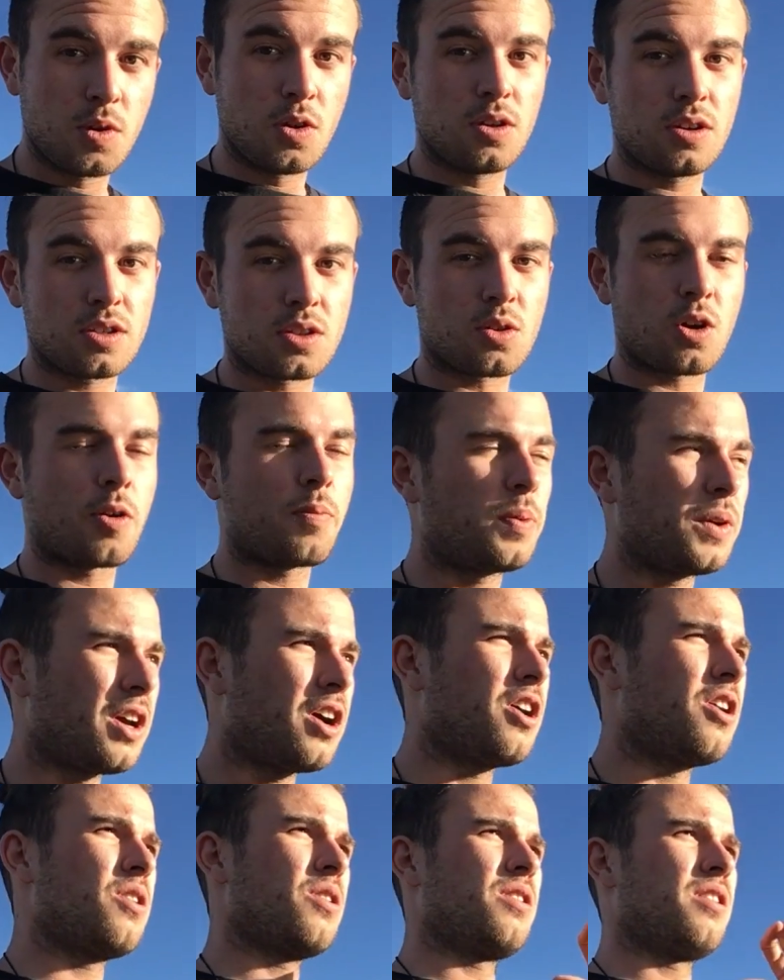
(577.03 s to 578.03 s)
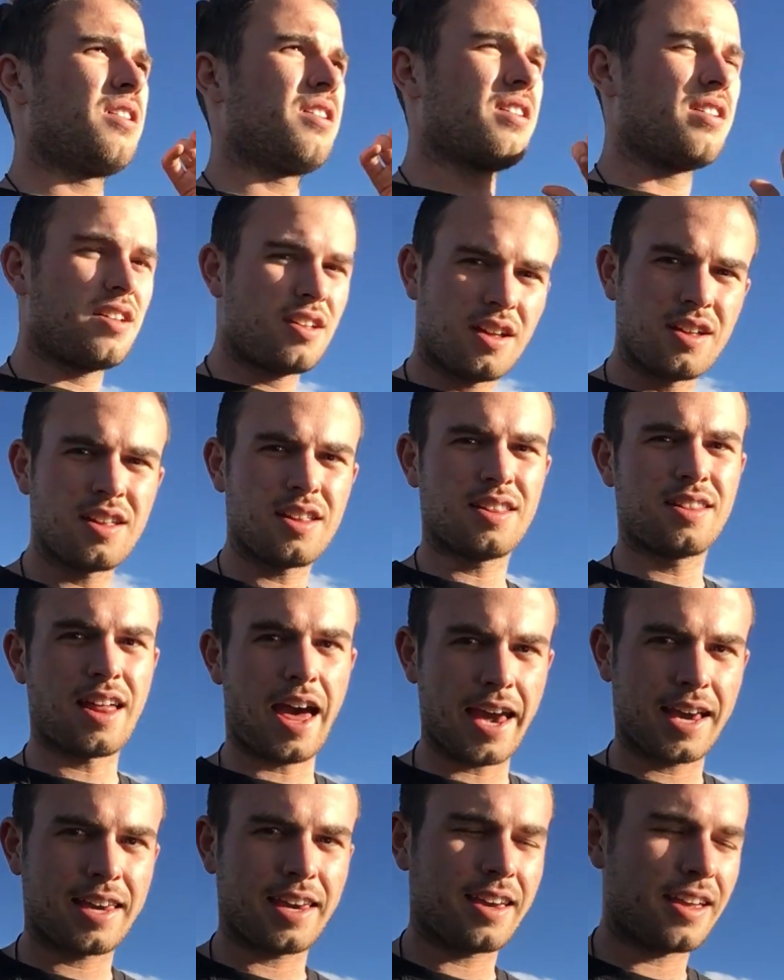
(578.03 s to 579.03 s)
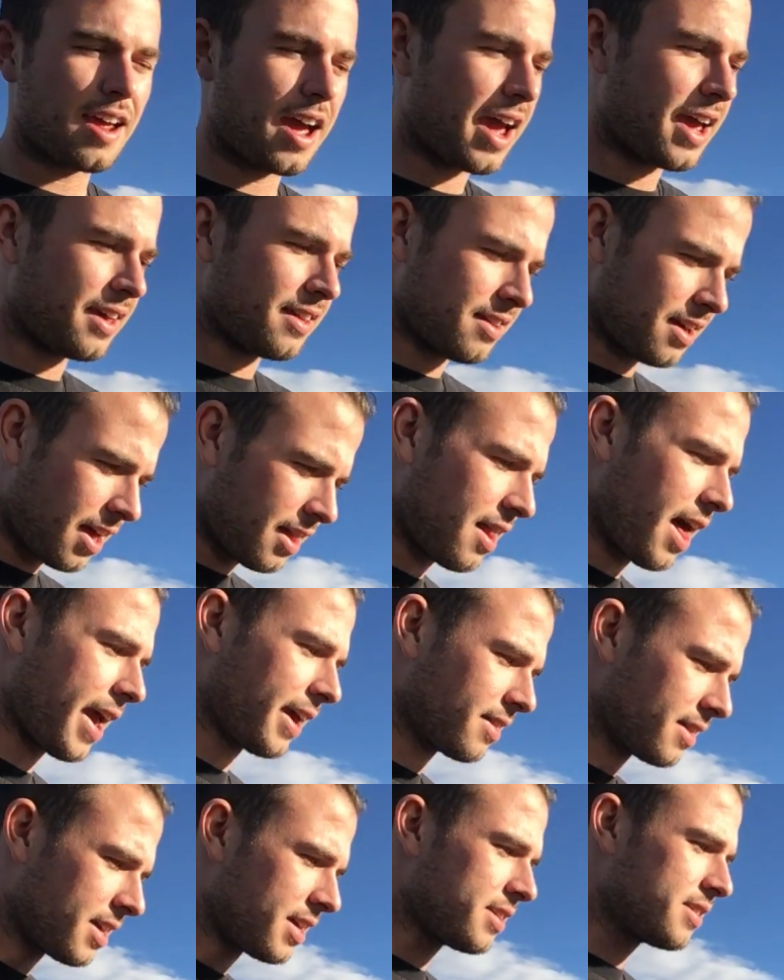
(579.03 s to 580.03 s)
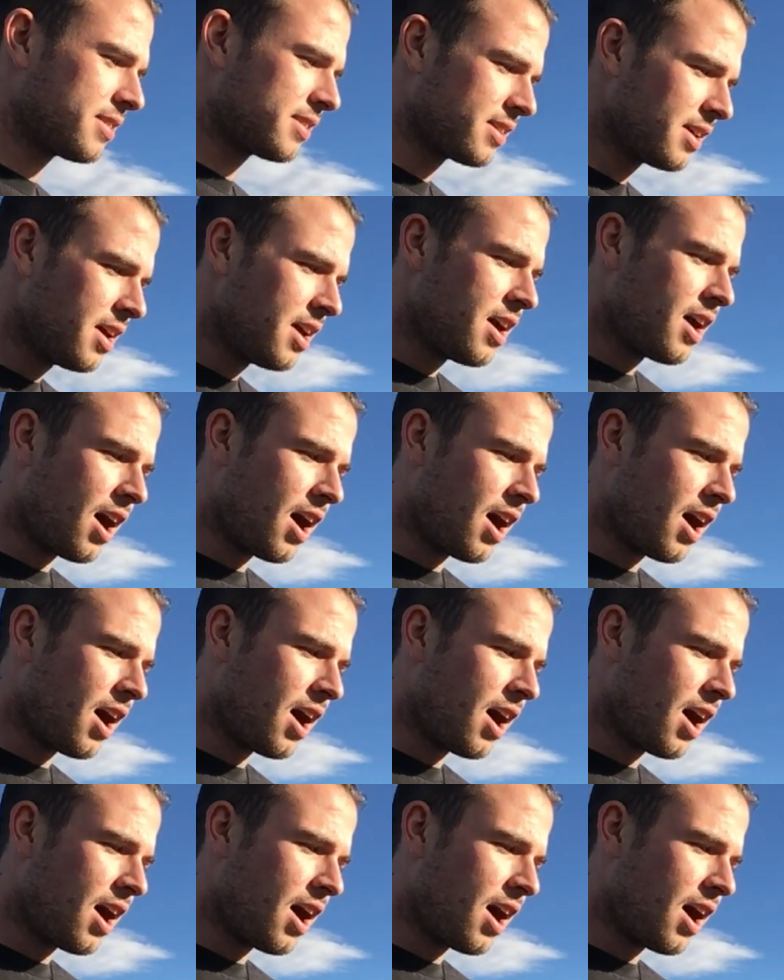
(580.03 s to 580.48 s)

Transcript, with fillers: moon in Scorpio, like it. I like this.